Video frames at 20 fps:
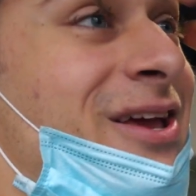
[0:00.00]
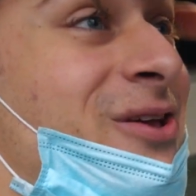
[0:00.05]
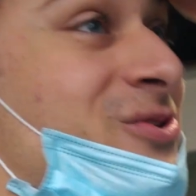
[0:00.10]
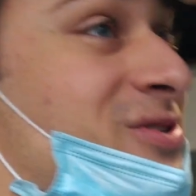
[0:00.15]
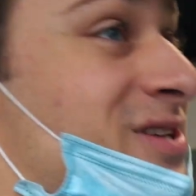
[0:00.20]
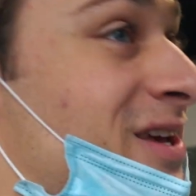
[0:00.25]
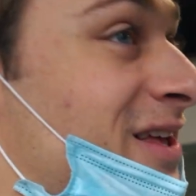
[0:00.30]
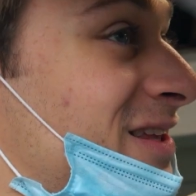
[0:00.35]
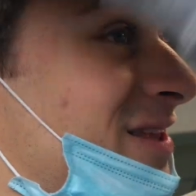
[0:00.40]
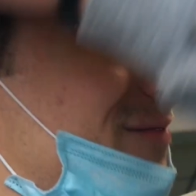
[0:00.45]
I
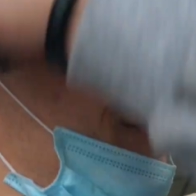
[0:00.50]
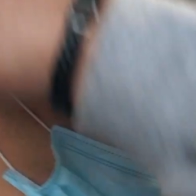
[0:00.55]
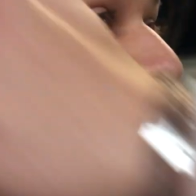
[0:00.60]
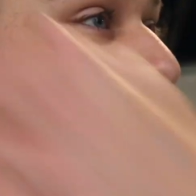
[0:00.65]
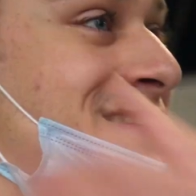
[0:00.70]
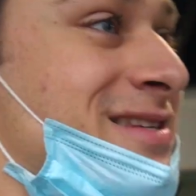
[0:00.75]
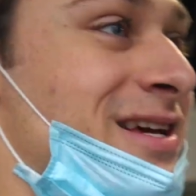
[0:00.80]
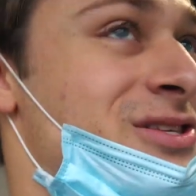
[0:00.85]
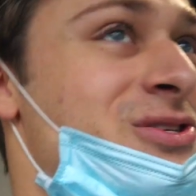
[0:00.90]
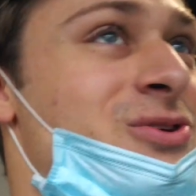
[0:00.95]
use it like the
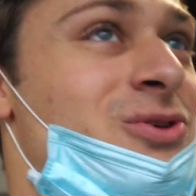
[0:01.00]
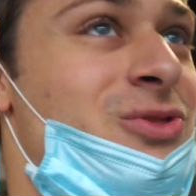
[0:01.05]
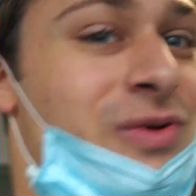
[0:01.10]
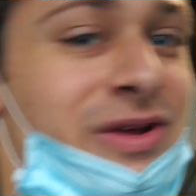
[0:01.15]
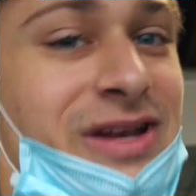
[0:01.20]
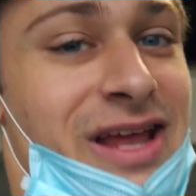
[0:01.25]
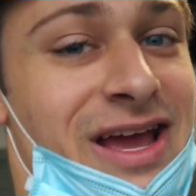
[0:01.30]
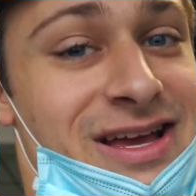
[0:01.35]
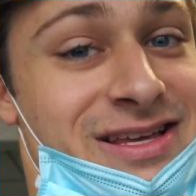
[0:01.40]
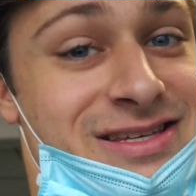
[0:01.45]
past like two
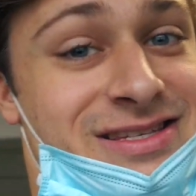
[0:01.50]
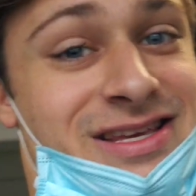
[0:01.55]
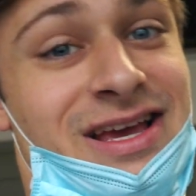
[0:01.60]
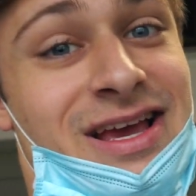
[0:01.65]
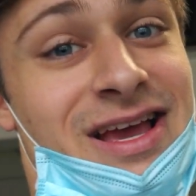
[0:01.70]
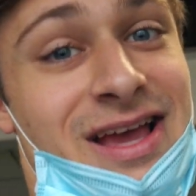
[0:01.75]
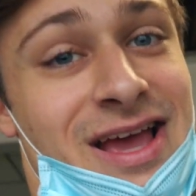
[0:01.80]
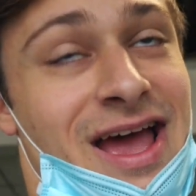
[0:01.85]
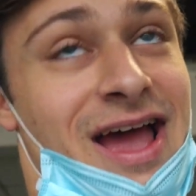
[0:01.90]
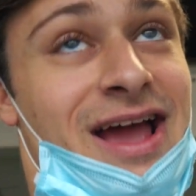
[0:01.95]
three days
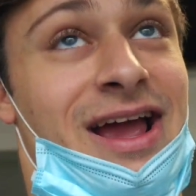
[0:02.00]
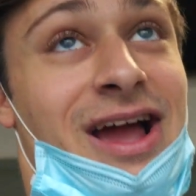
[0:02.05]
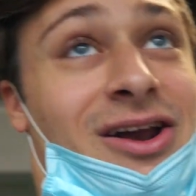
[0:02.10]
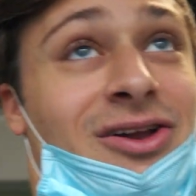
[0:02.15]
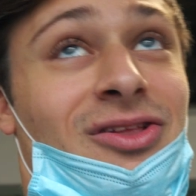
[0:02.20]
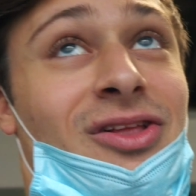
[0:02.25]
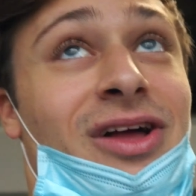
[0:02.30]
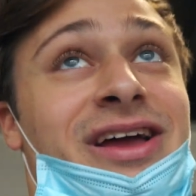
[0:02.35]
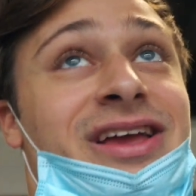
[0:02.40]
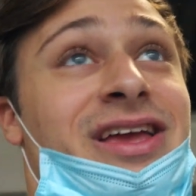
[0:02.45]
and
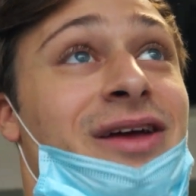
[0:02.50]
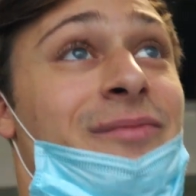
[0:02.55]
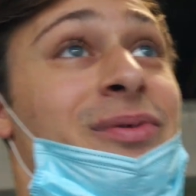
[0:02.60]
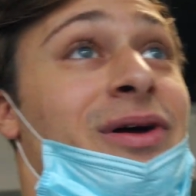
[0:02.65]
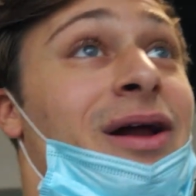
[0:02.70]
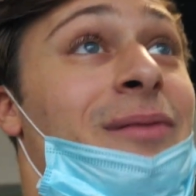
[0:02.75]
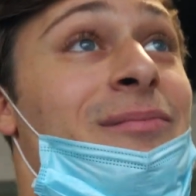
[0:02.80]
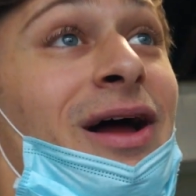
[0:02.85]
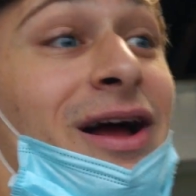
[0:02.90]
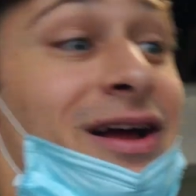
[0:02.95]
kind of like it
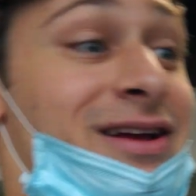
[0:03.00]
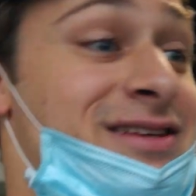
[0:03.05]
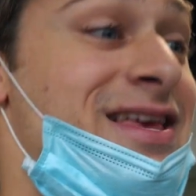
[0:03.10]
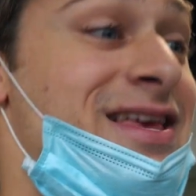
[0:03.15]
but I'm not